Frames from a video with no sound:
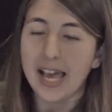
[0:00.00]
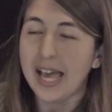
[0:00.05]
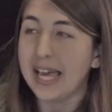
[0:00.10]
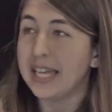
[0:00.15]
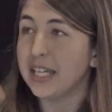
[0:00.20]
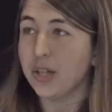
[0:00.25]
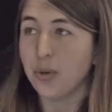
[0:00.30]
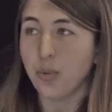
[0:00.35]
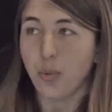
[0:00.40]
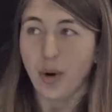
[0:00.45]

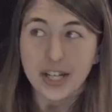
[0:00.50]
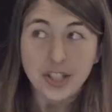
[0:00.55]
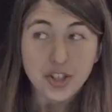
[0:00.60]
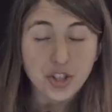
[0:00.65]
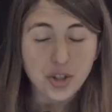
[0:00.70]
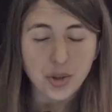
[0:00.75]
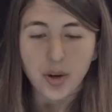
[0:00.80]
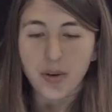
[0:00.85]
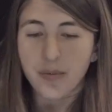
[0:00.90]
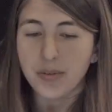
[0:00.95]
any
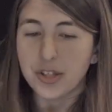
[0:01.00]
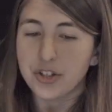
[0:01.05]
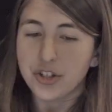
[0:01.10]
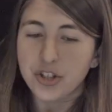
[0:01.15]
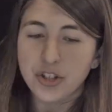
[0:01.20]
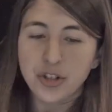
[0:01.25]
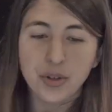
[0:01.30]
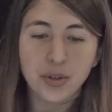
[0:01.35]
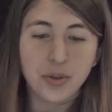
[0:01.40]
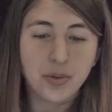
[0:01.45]
ratio of the
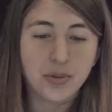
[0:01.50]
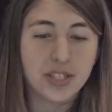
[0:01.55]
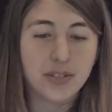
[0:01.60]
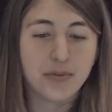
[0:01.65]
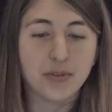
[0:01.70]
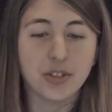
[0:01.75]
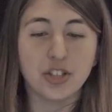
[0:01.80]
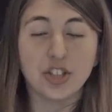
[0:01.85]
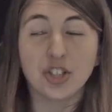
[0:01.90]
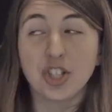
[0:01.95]
two,
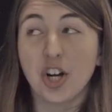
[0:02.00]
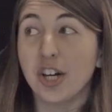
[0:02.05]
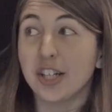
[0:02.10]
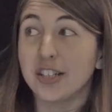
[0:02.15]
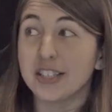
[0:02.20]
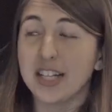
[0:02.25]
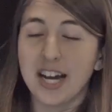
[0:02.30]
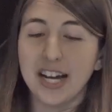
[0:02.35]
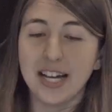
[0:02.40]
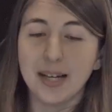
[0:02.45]
different
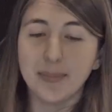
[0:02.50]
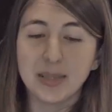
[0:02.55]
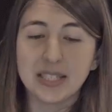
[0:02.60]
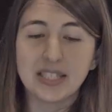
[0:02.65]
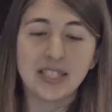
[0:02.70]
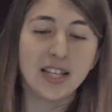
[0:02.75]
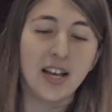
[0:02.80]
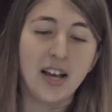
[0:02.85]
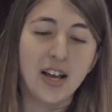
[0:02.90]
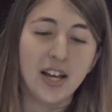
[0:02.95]
chart
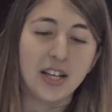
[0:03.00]
types,